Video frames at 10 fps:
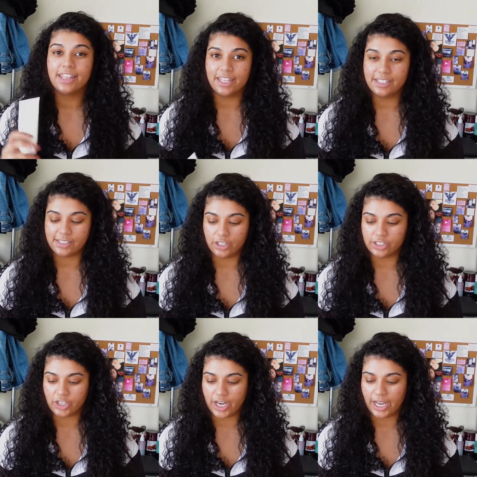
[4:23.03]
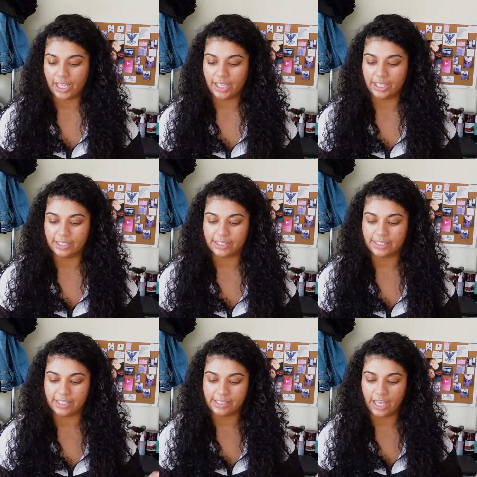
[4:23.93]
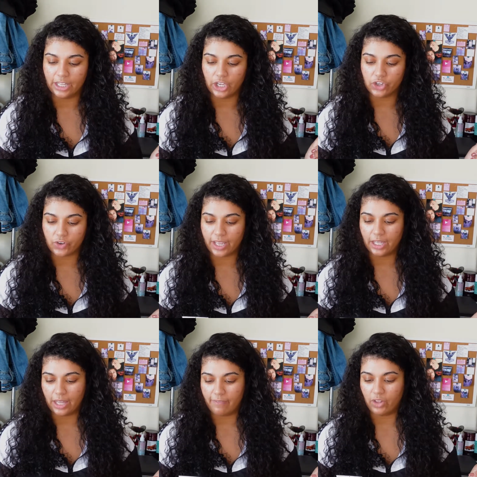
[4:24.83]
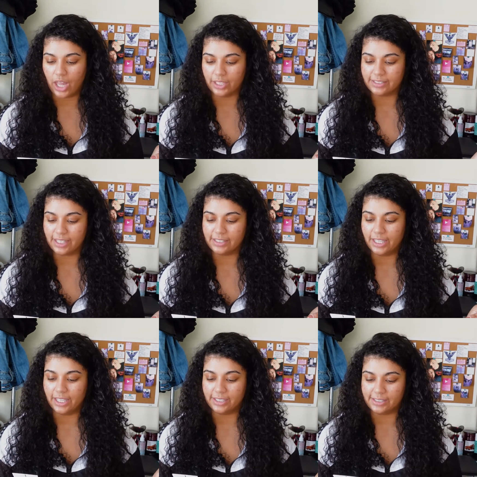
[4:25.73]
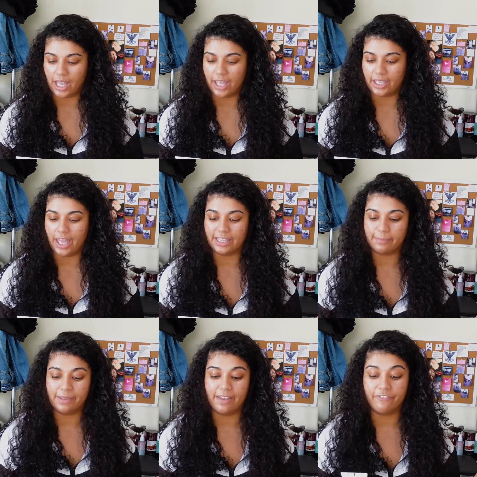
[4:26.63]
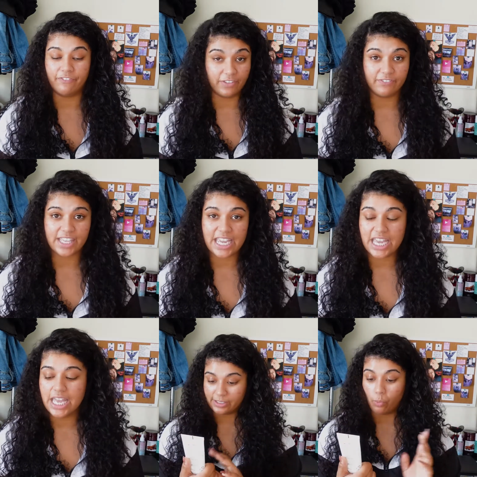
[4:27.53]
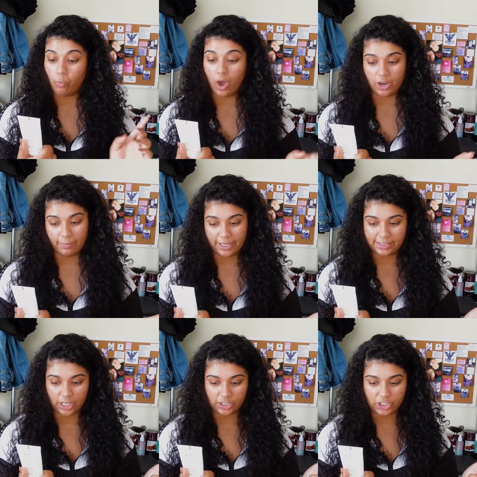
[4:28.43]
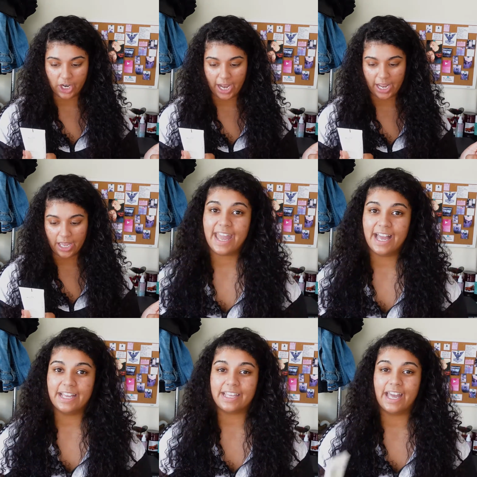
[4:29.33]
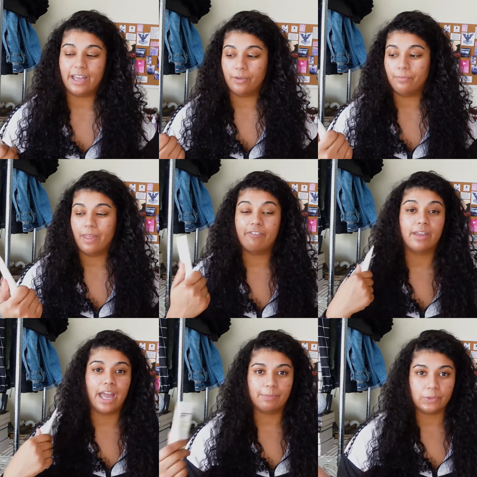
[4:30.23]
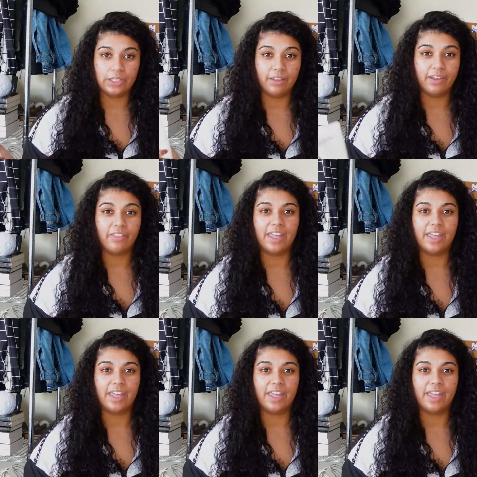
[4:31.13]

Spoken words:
This sunscreen is the Centella Green Level Unscented Sun SPF 50. It's a water-based sunscreen, and I have been absolutely loving